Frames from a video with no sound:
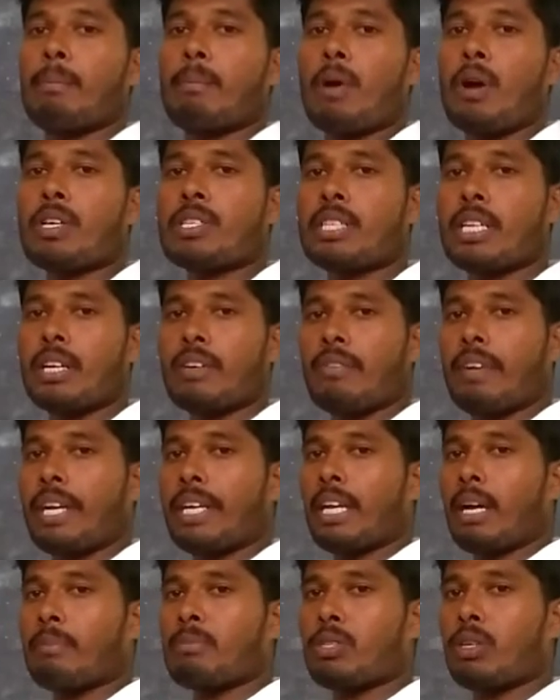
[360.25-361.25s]
Mass and
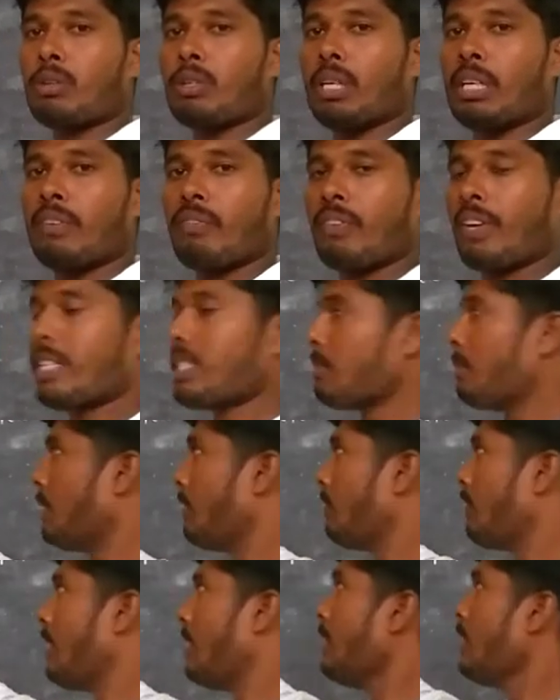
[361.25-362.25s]
weight. Observe the difference
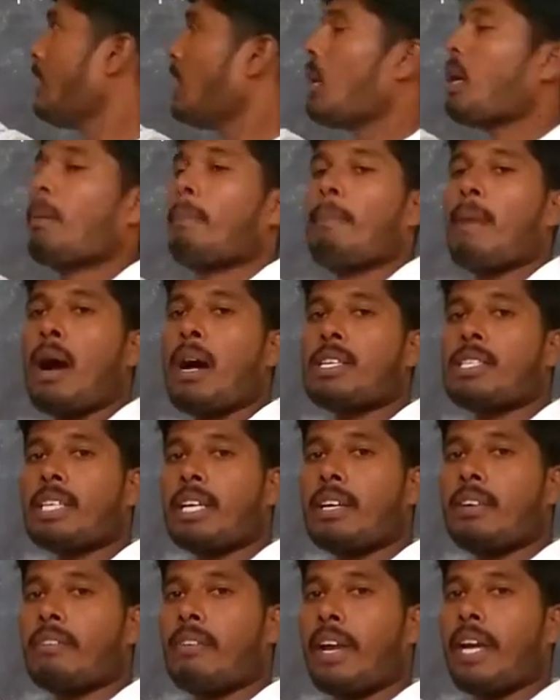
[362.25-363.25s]
between mass
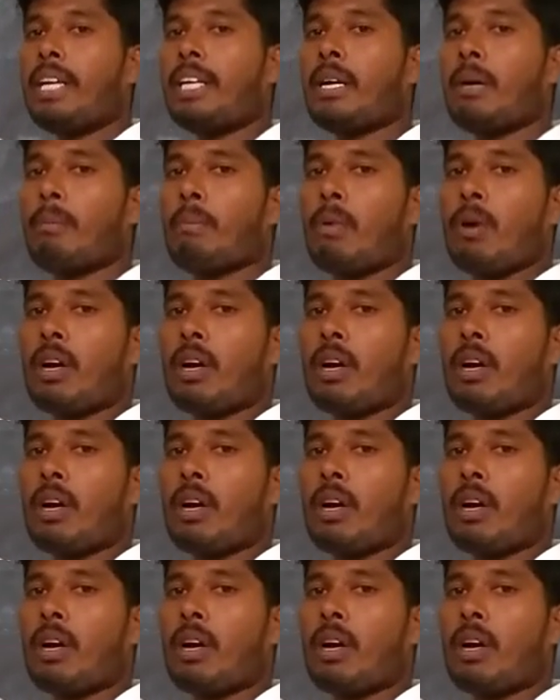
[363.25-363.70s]
and weight.